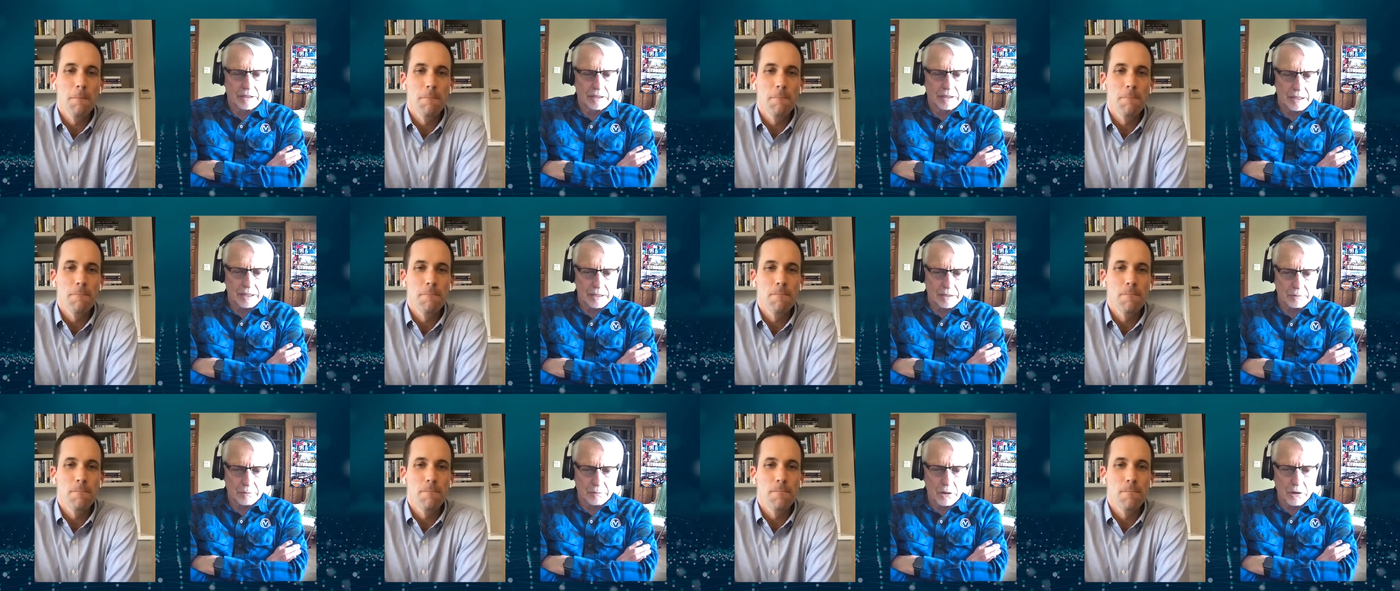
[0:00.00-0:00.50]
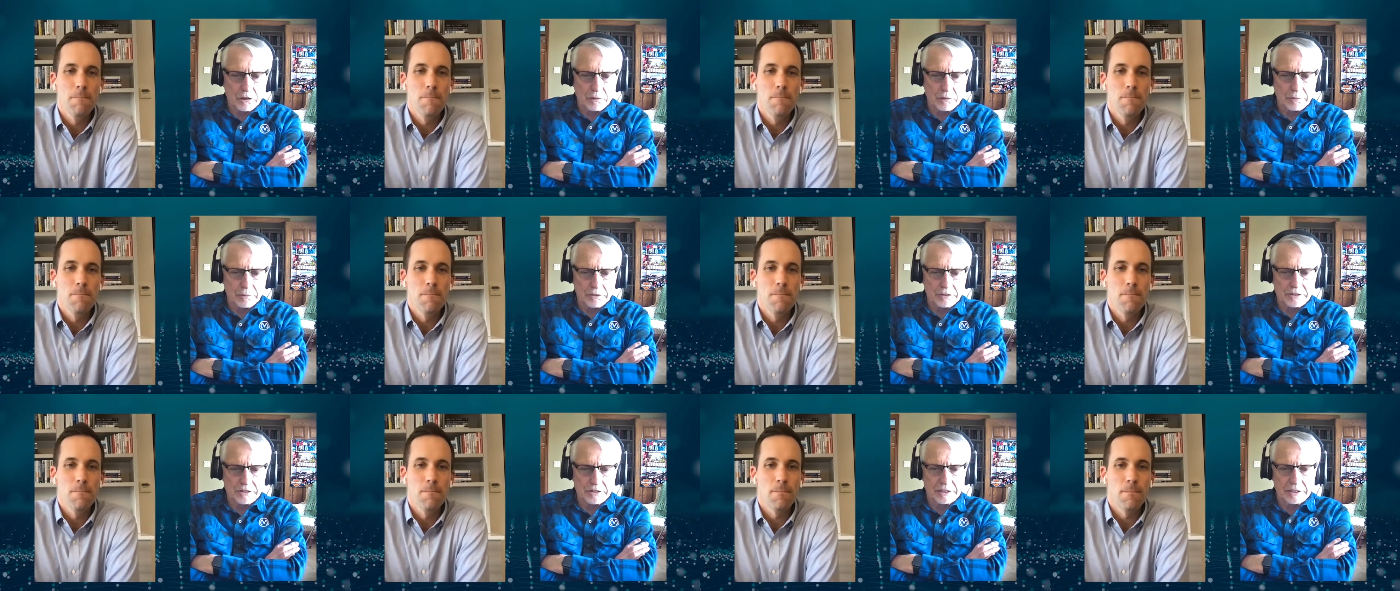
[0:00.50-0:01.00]
Speaker 1: uh,
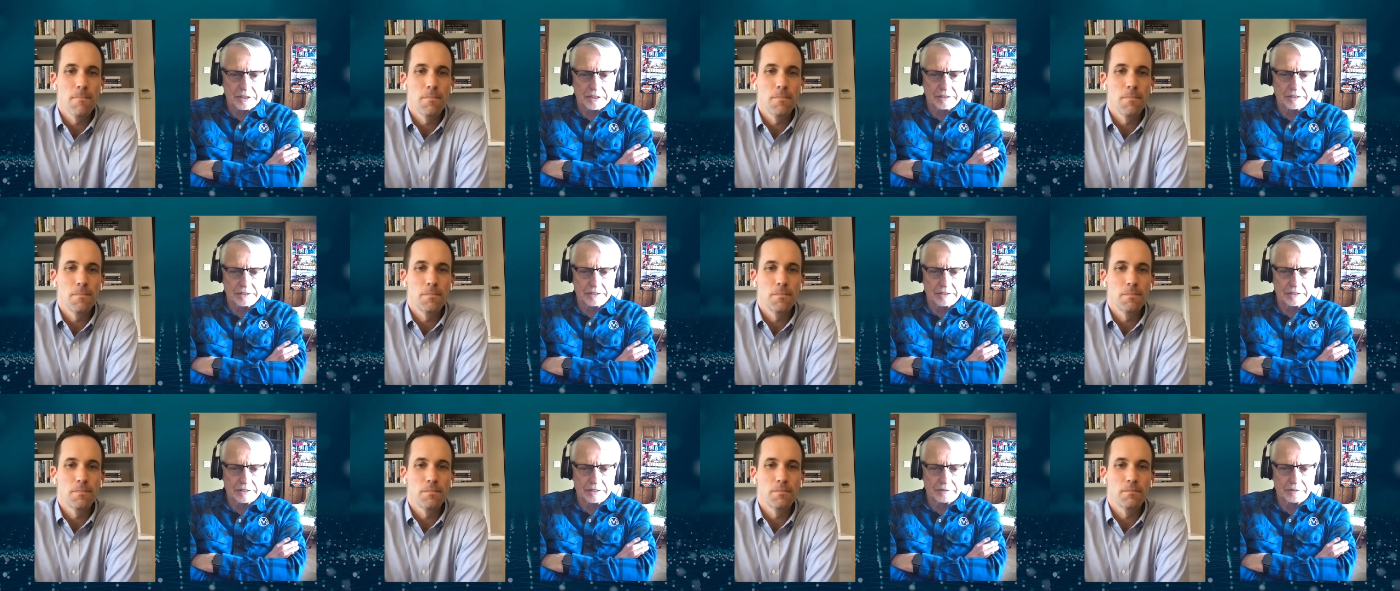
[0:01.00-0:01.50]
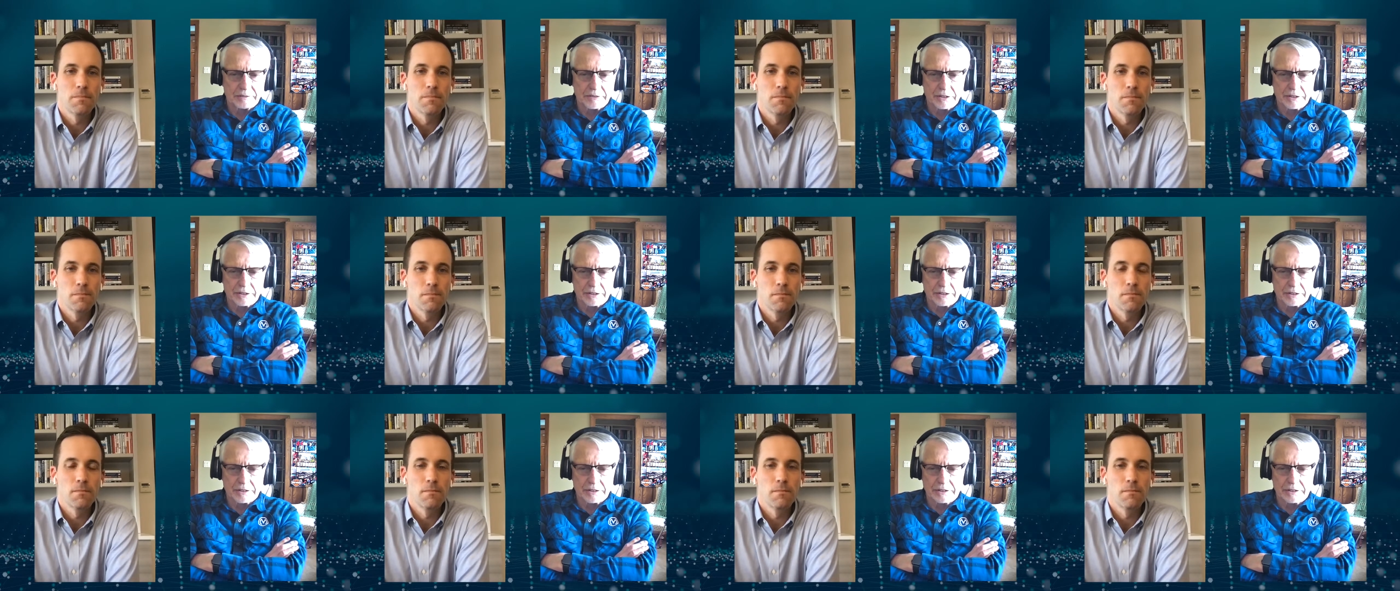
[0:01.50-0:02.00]
multiple cities and
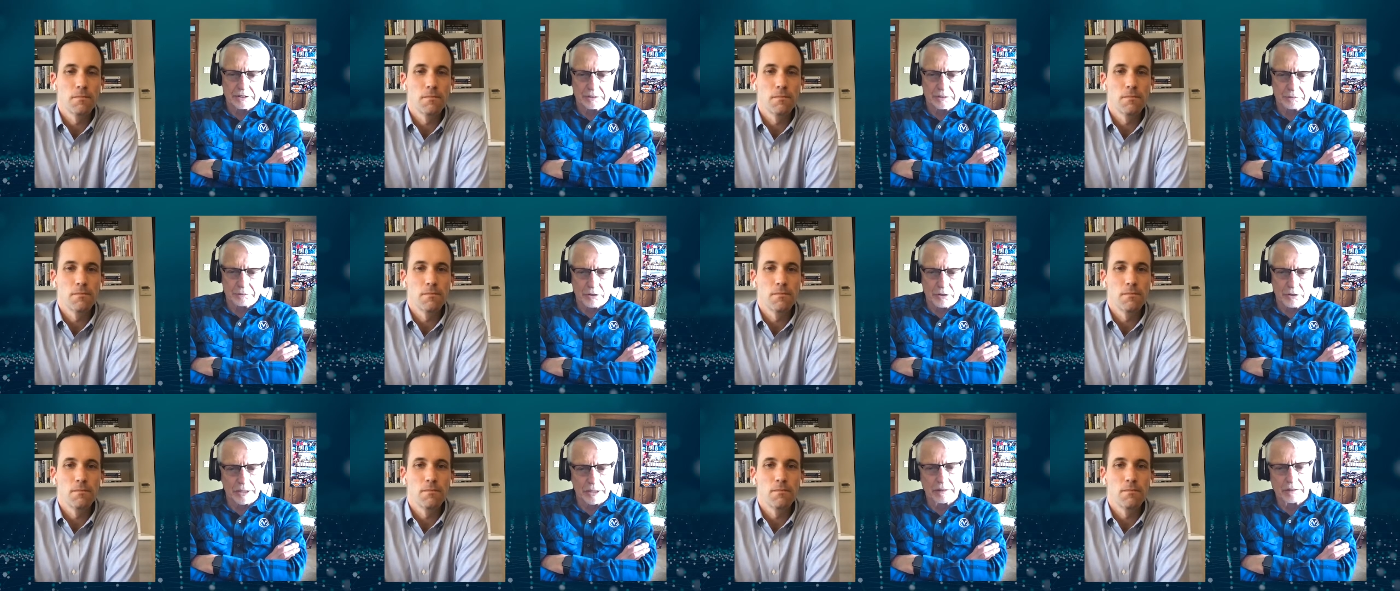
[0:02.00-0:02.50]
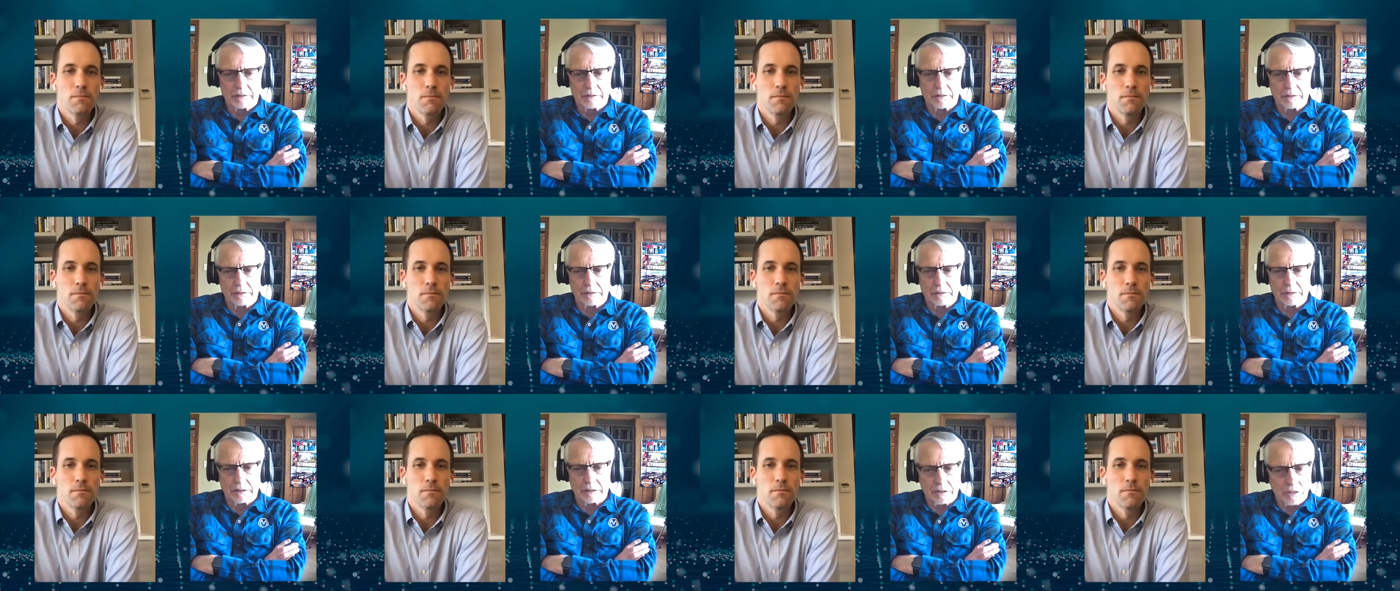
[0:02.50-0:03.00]
visit some great
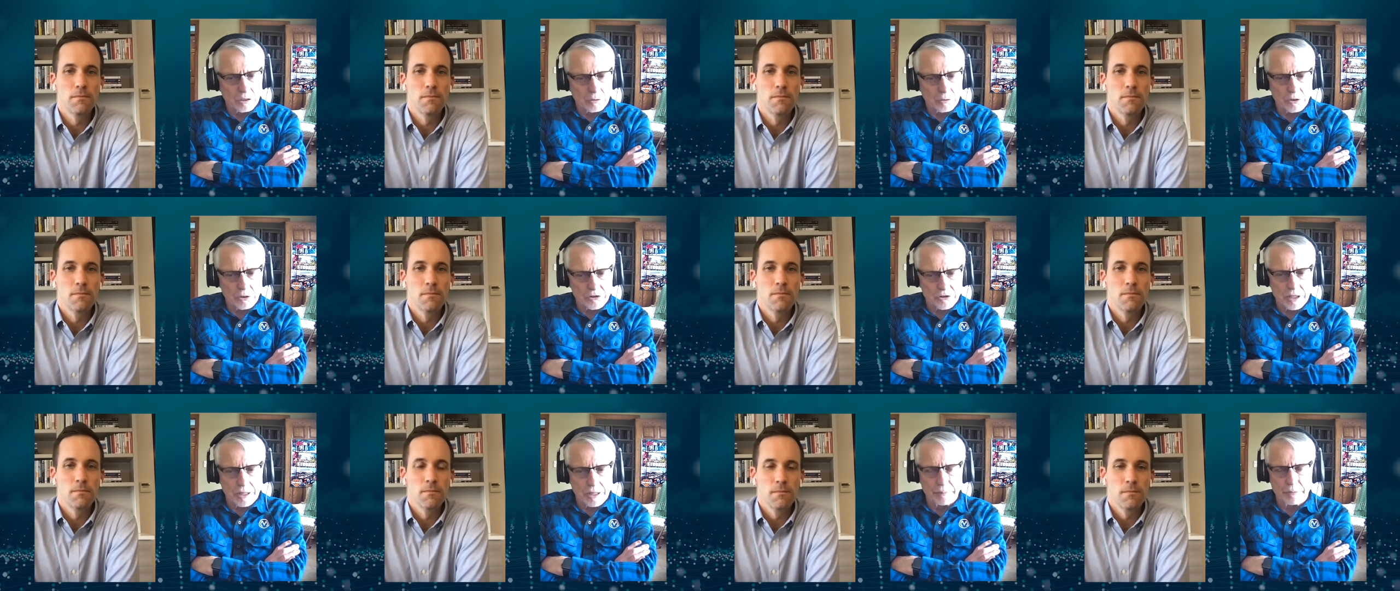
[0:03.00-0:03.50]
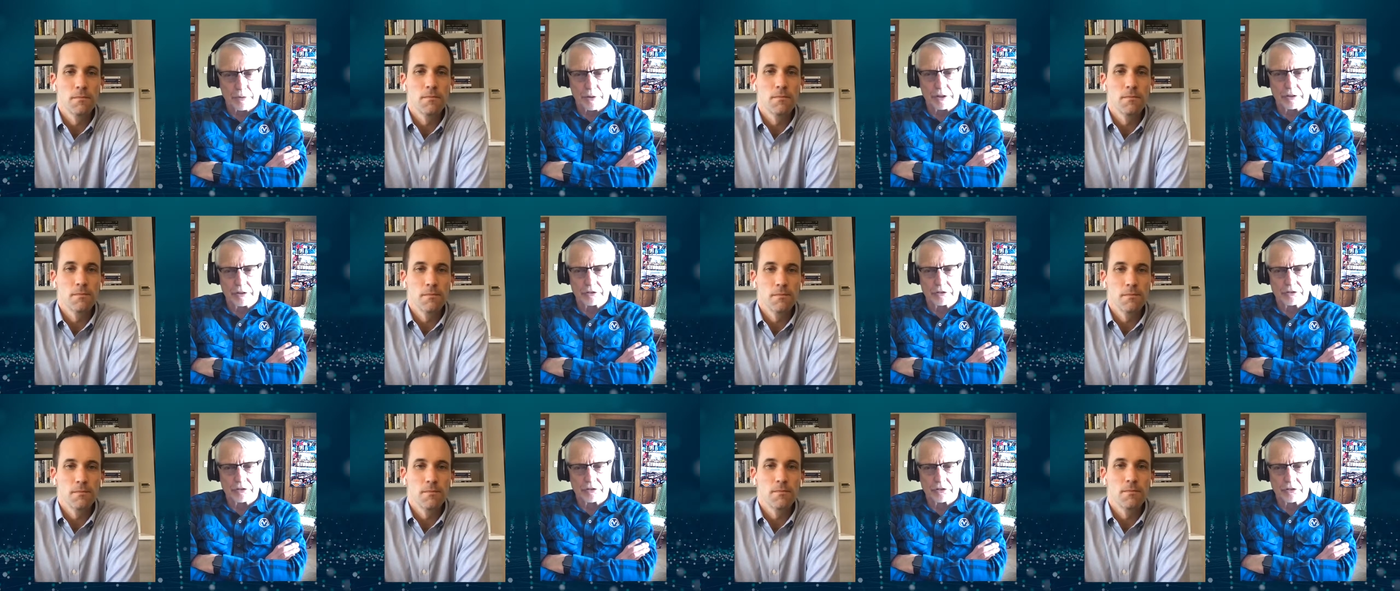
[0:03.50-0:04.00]
car wash
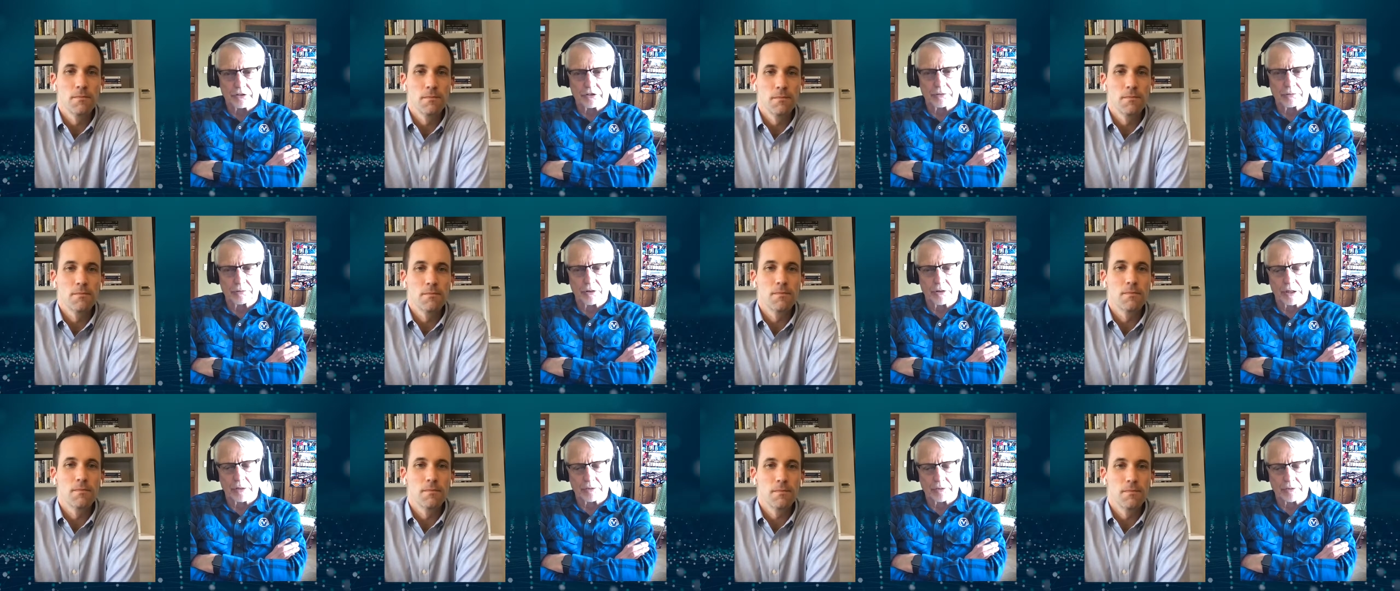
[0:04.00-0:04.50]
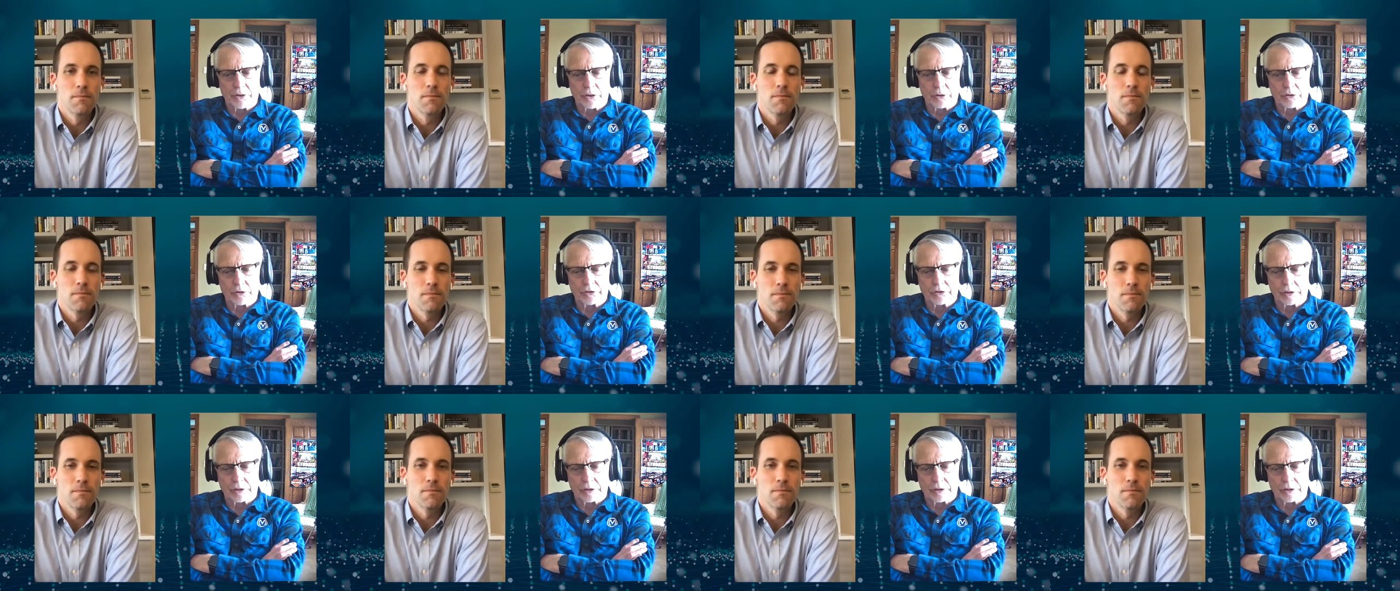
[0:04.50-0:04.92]
operations and some great folks.